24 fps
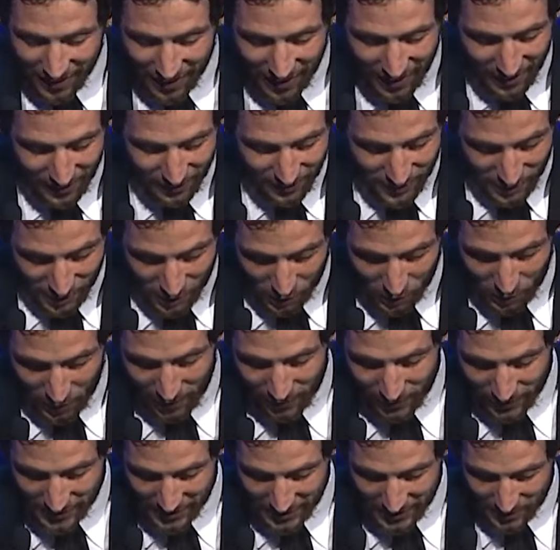The actress's
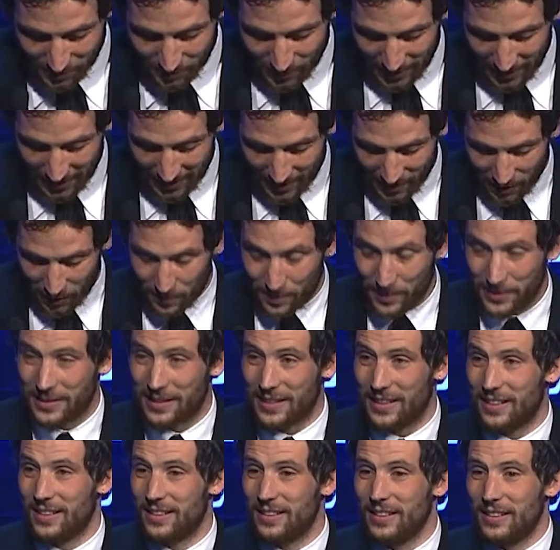co-star praised
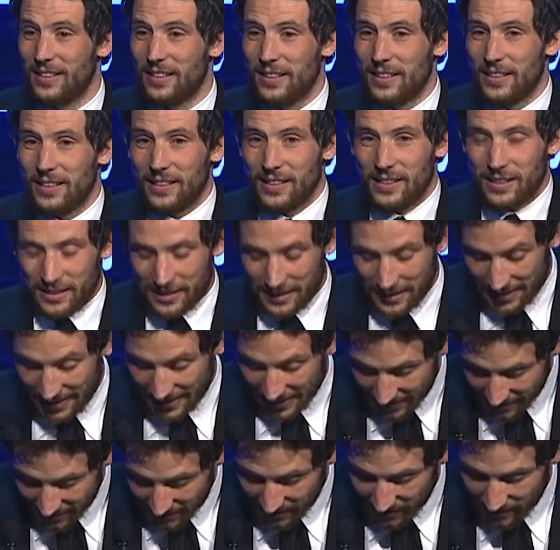her remarkable
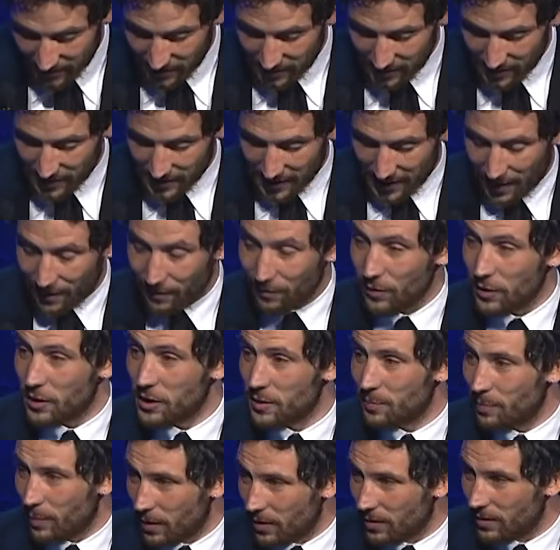generosity,
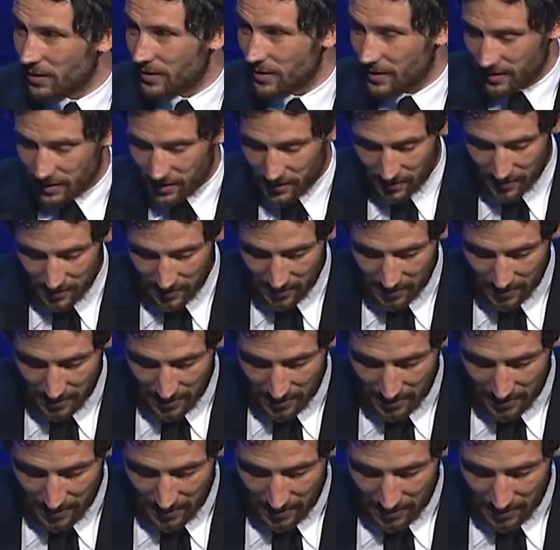saying she always listens,